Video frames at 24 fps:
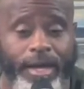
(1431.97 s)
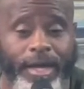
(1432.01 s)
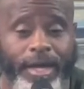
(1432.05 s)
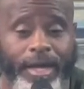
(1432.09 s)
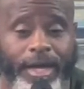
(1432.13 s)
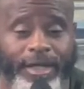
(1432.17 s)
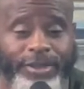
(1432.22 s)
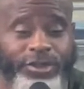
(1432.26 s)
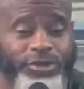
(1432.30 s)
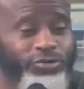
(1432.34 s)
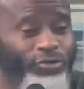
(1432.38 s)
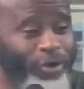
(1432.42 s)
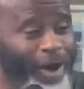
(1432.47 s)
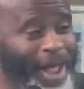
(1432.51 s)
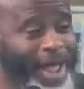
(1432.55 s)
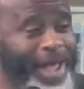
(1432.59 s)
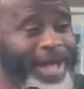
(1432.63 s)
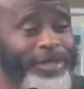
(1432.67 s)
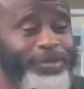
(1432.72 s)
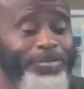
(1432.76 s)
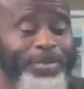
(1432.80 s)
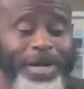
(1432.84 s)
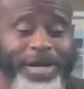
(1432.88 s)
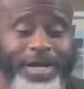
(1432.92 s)
it's
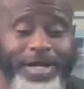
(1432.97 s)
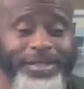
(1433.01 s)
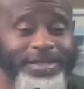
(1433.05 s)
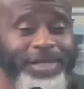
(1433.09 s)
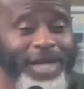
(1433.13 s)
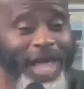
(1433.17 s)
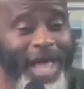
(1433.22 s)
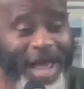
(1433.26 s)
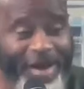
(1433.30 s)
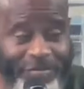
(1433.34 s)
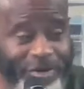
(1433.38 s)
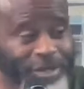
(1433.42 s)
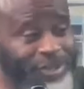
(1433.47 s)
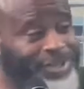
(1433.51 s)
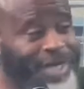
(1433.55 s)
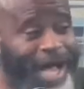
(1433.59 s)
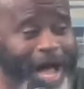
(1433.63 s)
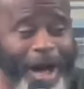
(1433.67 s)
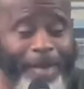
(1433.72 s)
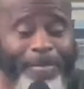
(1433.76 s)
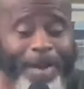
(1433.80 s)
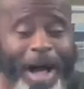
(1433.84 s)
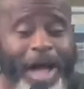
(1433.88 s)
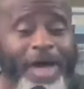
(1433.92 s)
strange because every
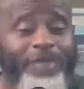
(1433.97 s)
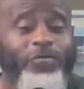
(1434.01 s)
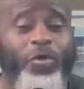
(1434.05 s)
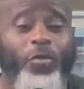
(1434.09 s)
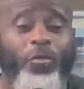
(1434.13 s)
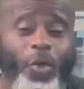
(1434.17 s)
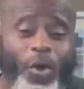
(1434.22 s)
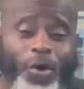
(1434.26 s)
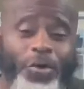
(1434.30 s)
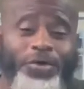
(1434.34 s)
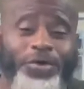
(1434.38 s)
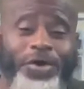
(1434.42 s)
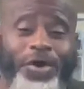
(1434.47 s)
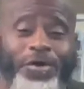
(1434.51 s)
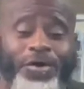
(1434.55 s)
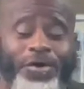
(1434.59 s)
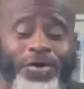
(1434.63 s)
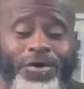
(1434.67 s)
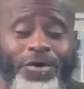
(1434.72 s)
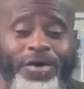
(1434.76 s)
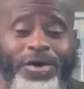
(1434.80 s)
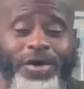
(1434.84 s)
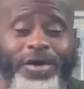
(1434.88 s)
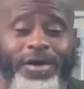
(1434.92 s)
job I ever worked
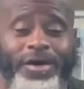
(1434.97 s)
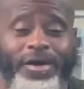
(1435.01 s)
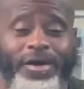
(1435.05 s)
on,